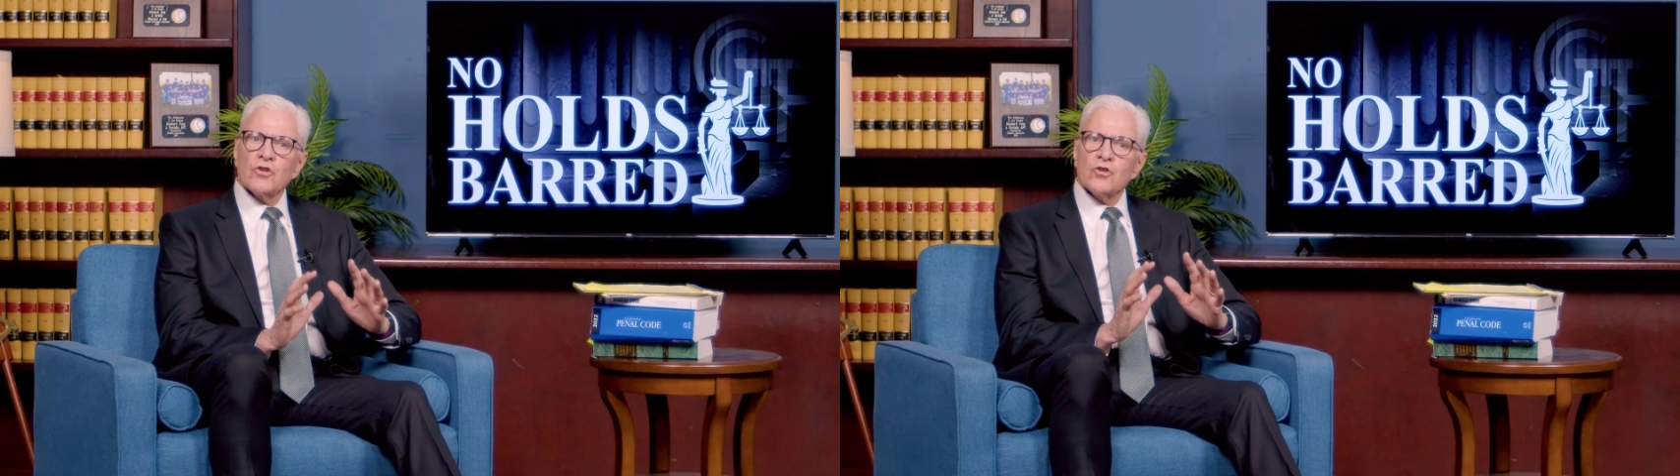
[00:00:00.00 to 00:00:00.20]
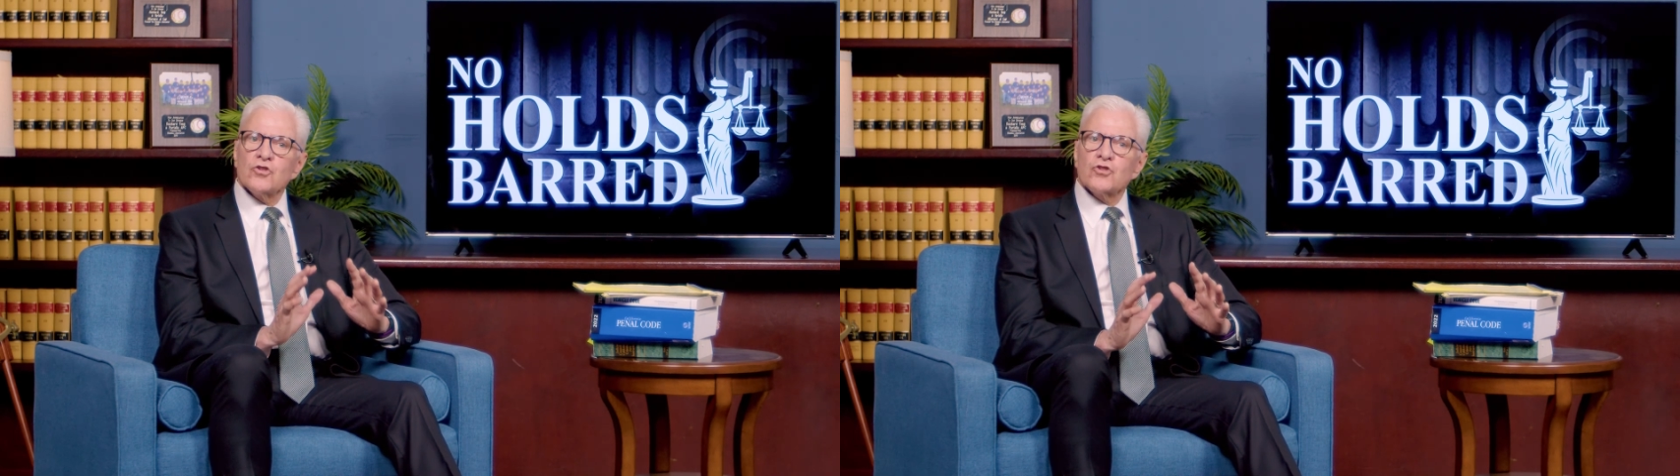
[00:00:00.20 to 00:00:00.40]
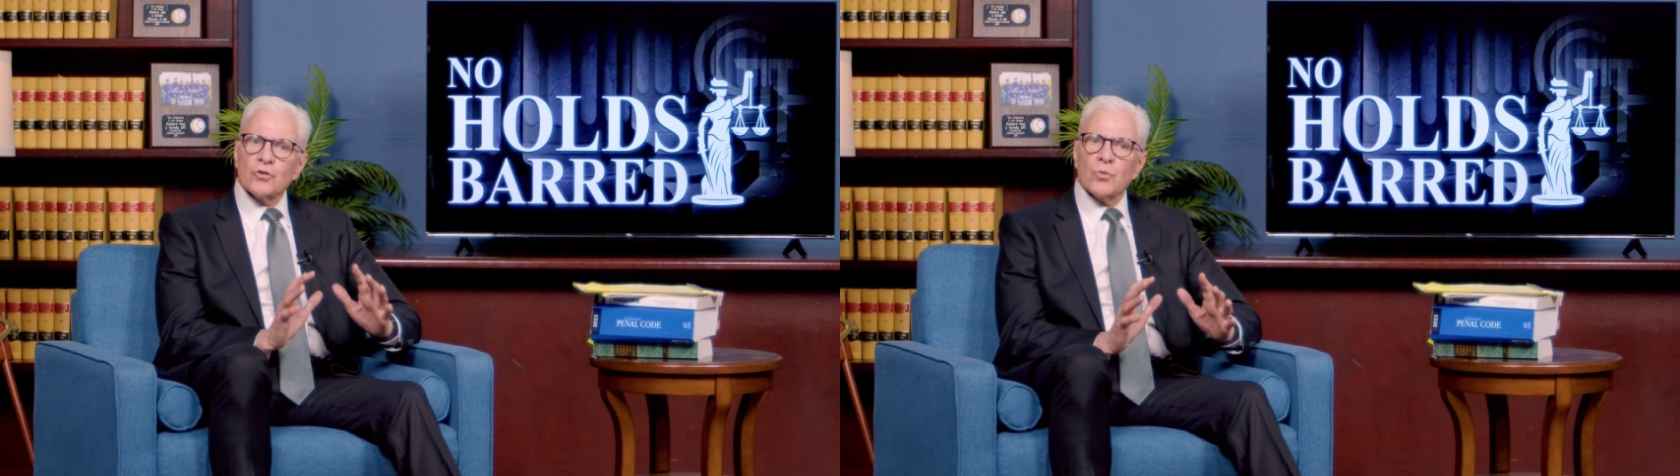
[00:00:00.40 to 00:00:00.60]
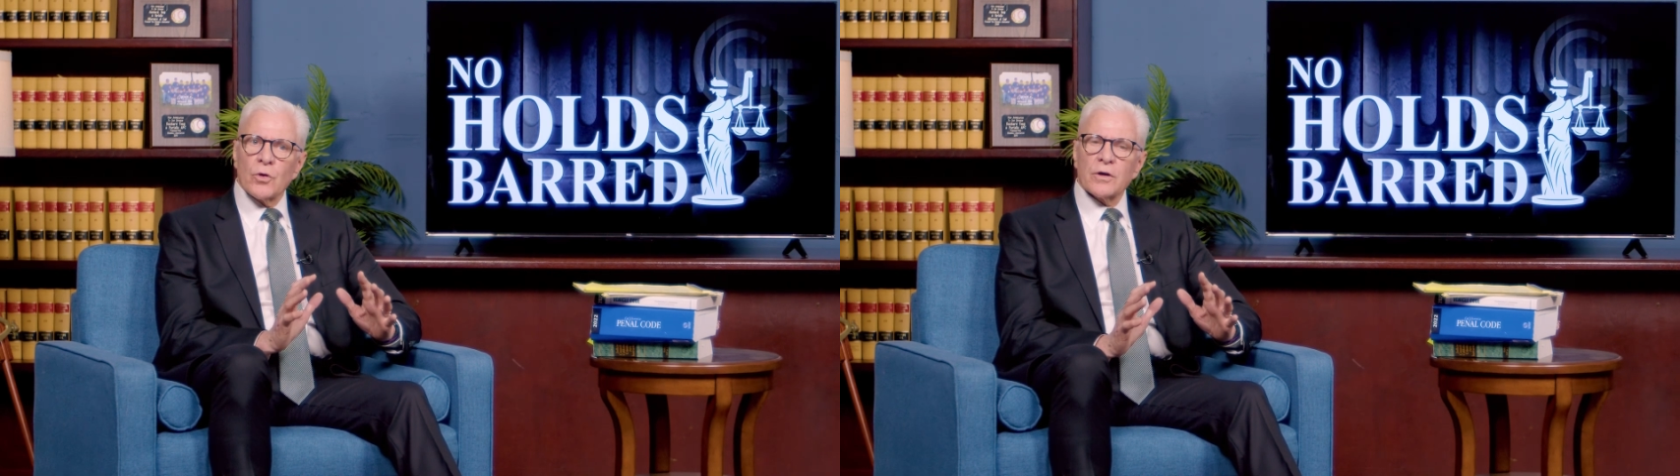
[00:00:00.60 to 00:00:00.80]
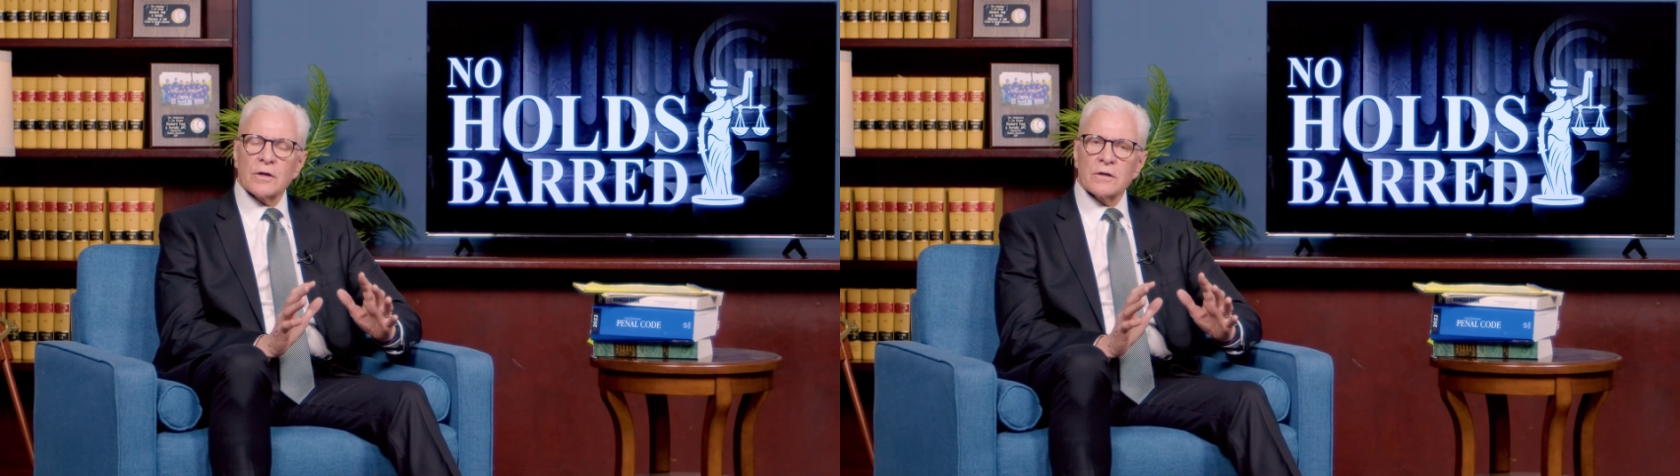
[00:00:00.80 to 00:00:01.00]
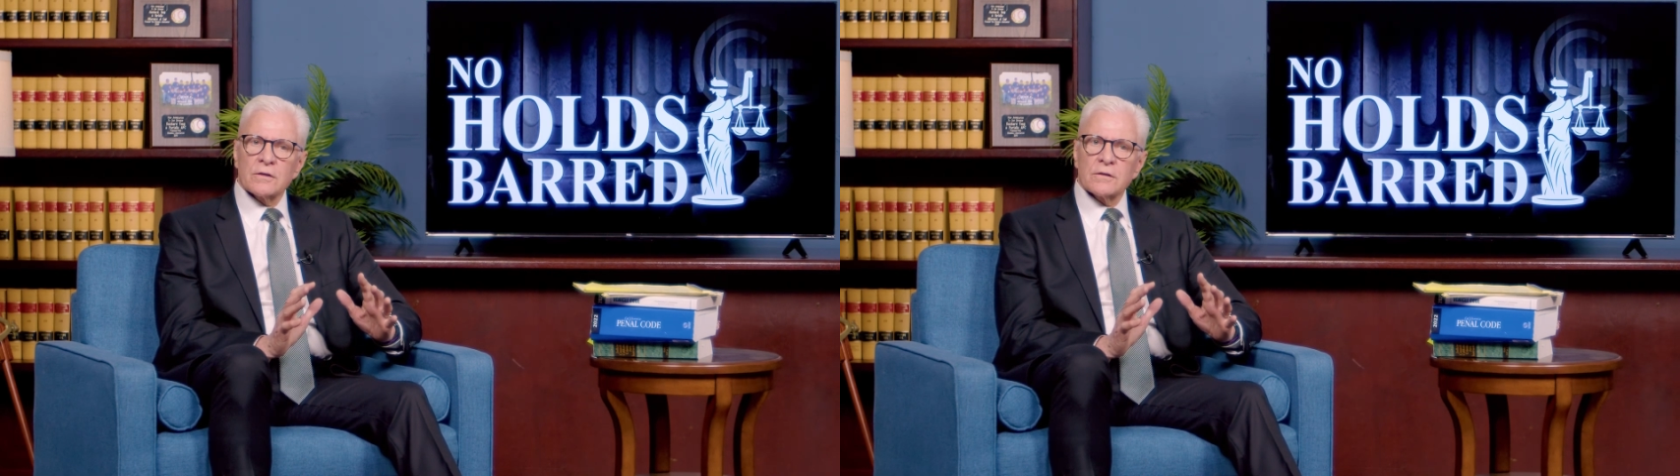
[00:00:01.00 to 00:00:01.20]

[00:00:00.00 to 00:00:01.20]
should work